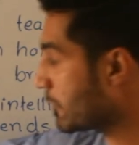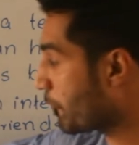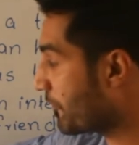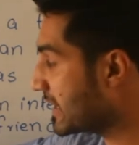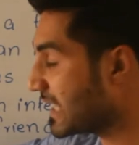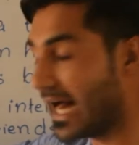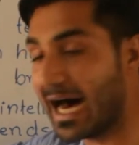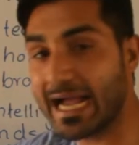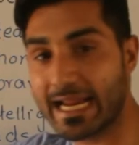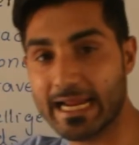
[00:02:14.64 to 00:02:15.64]
with
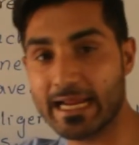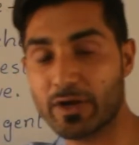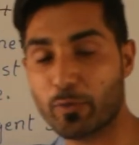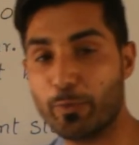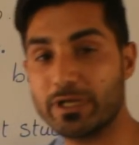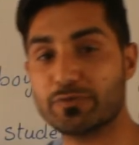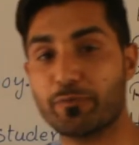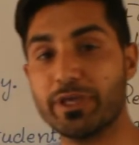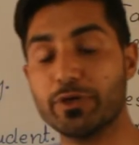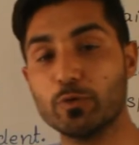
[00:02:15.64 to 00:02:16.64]
I, which
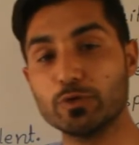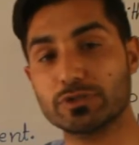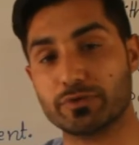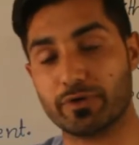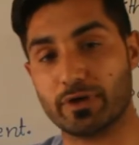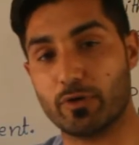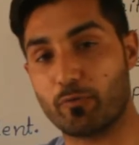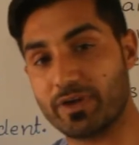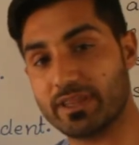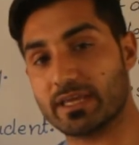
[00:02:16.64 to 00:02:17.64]
we use
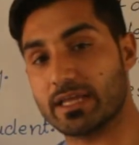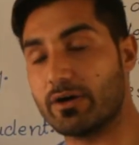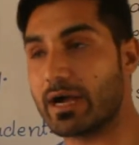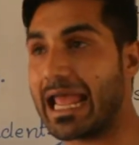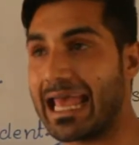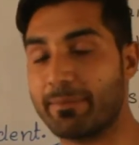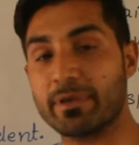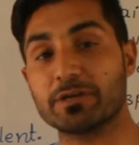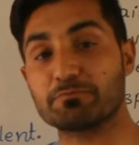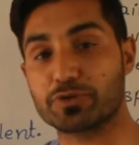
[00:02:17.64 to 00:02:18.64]
with am
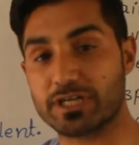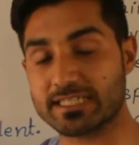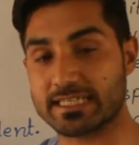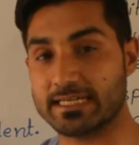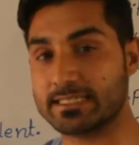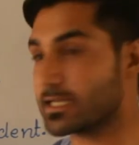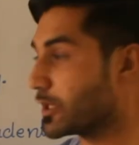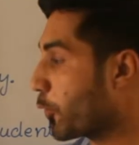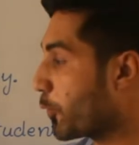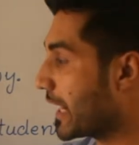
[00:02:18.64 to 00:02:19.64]
in present,
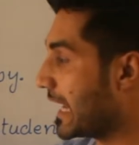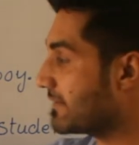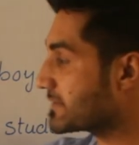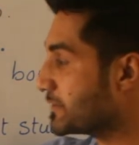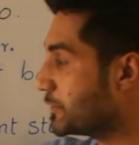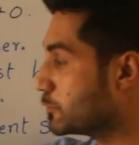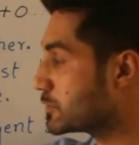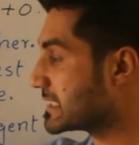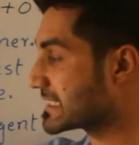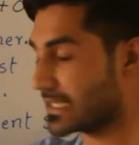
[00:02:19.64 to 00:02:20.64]
we have to
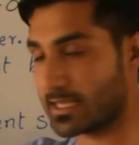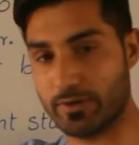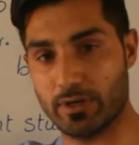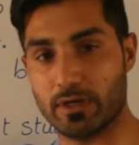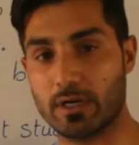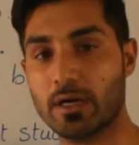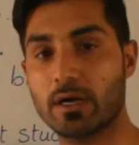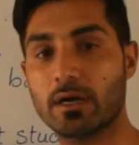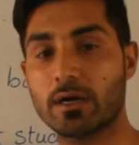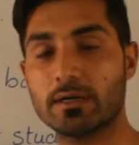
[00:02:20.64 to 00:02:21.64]
use the singular
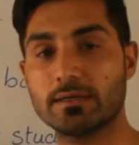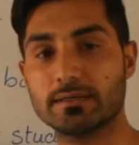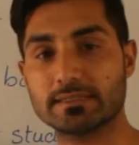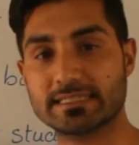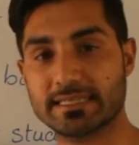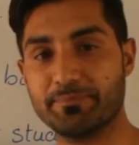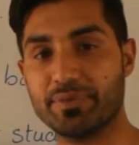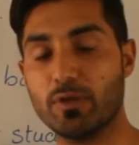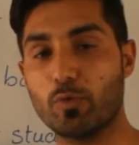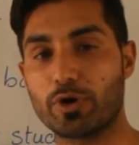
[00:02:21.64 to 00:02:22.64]

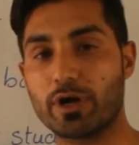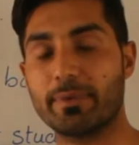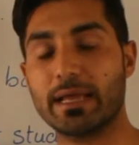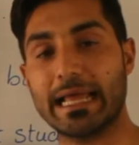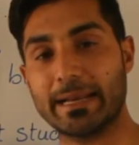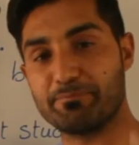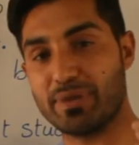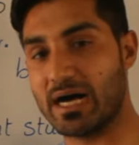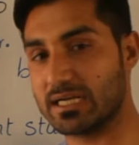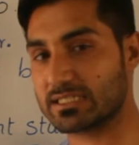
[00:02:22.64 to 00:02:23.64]
simple verb and
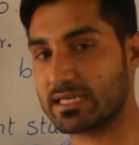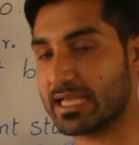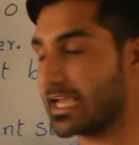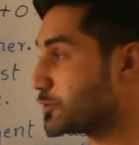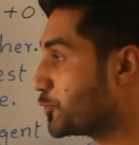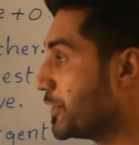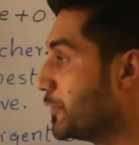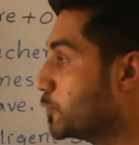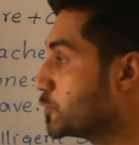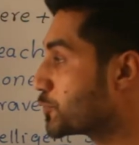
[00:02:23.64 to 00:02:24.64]
past as we
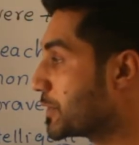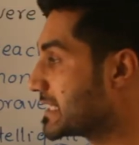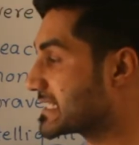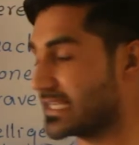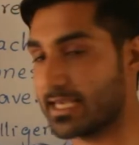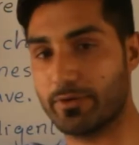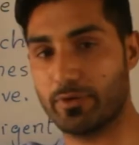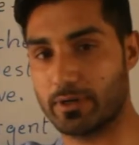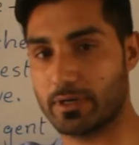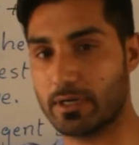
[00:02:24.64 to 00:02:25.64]
use with the
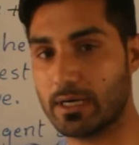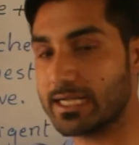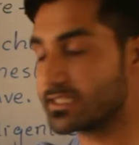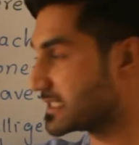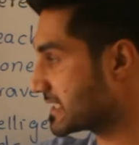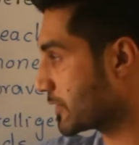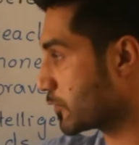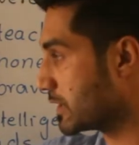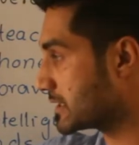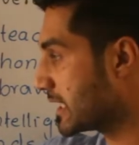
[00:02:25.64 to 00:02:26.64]
singular, other
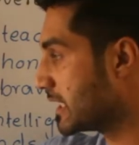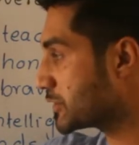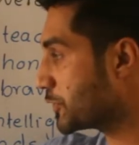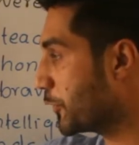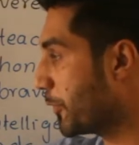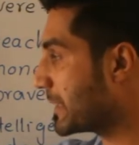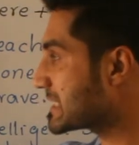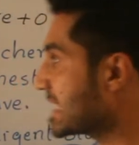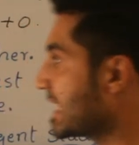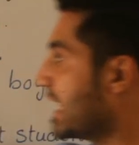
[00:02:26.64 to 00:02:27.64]
singulars. So you may
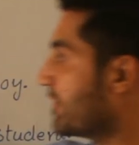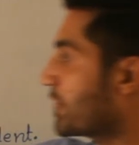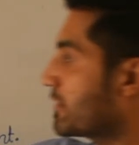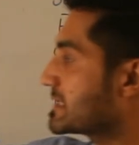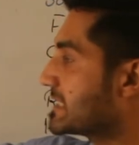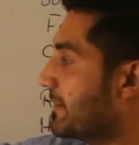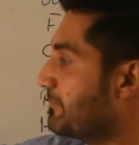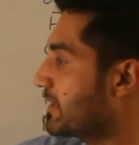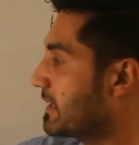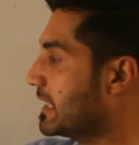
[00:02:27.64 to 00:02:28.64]
say that, for
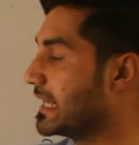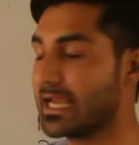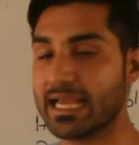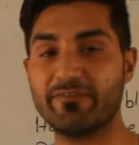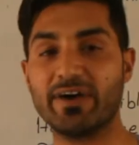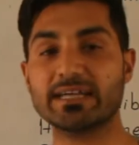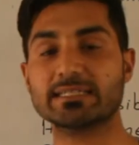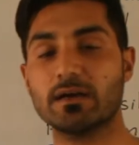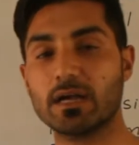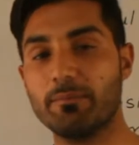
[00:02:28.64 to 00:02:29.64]
example, if I
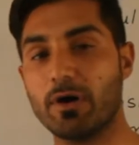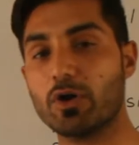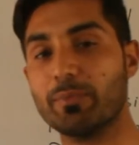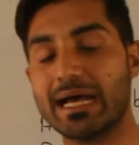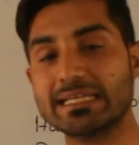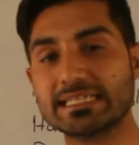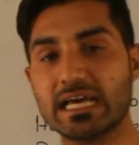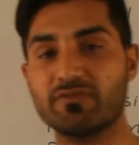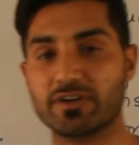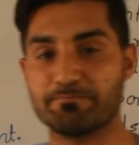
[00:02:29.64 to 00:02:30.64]
talk about
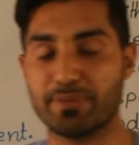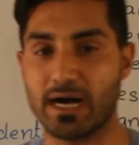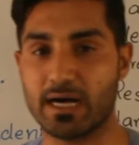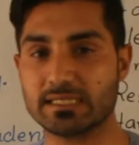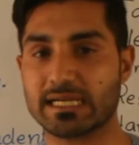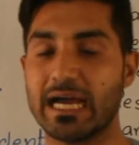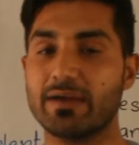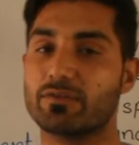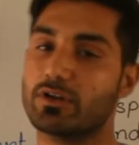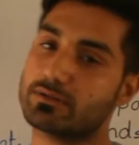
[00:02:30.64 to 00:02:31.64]
myself in past, I
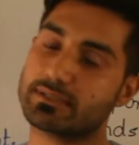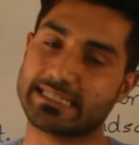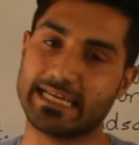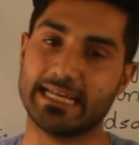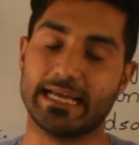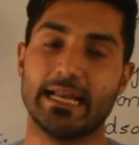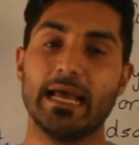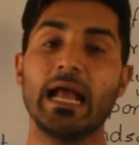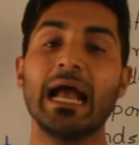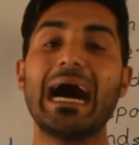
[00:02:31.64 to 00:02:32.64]
would say
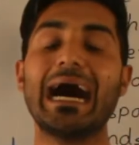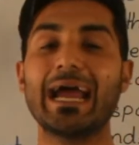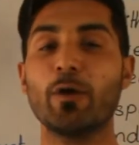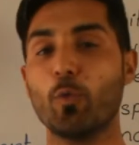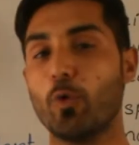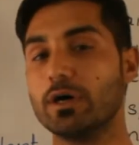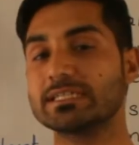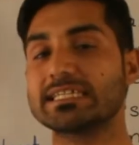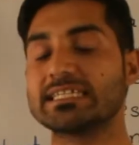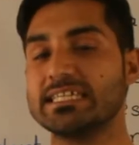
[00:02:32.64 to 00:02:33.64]
that I was
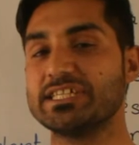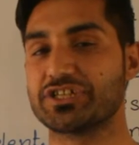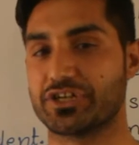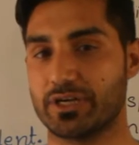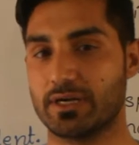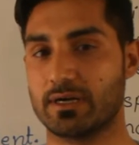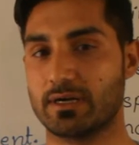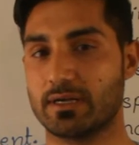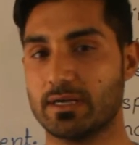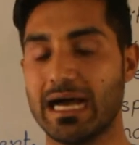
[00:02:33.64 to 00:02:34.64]
a teacher.
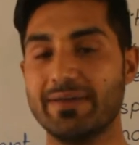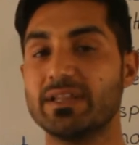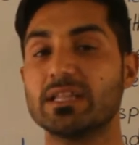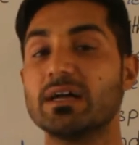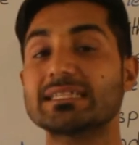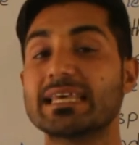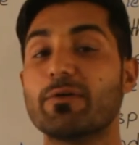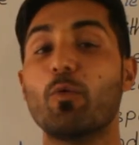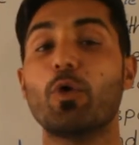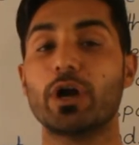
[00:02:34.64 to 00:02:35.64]
I will not say
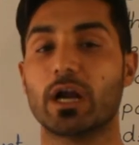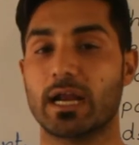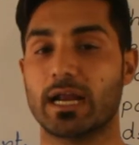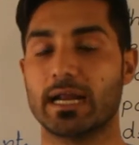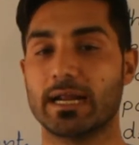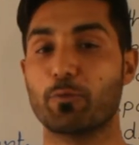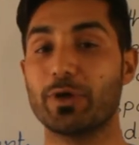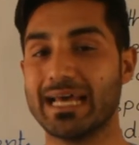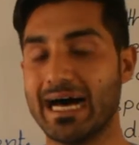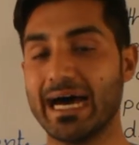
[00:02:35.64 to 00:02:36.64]
were
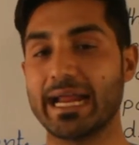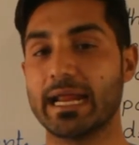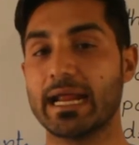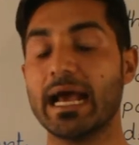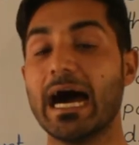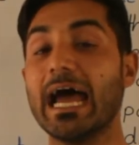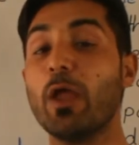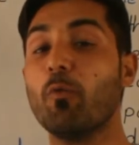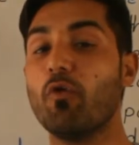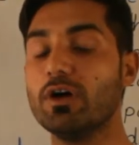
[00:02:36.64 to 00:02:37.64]
with I.
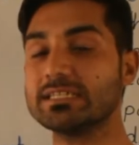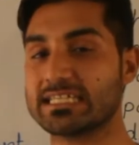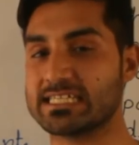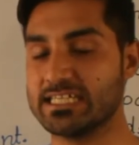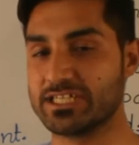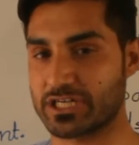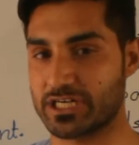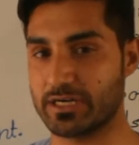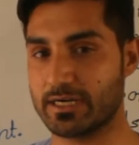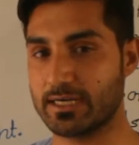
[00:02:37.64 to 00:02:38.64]
I was a
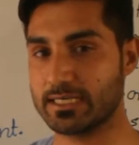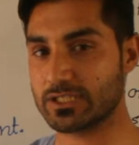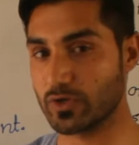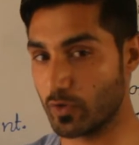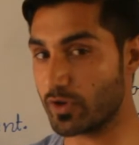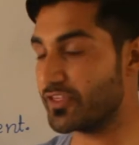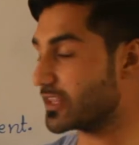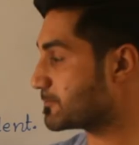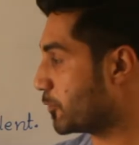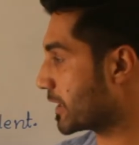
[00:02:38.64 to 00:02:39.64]
teacher. So note
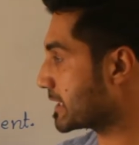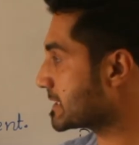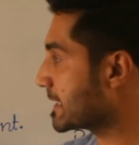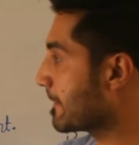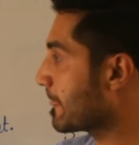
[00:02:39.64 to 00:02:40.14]
this point.